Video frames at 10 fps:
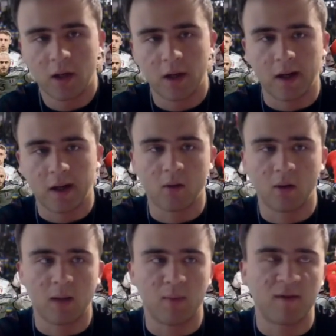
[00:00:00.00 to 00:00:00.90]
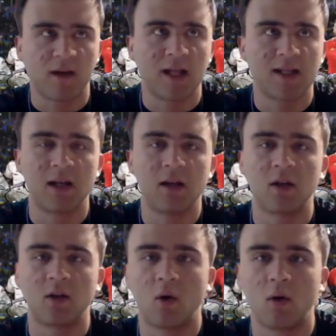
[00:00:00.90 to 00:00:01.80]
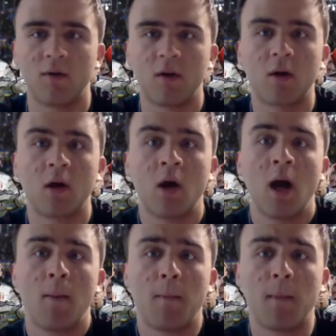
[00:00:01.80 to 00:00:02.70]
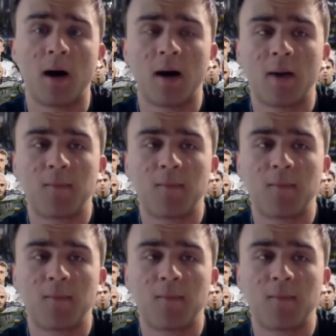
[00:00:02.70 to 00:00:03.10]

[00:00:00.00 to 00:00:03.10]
goalkeeper for Italy during the whole of Europe. But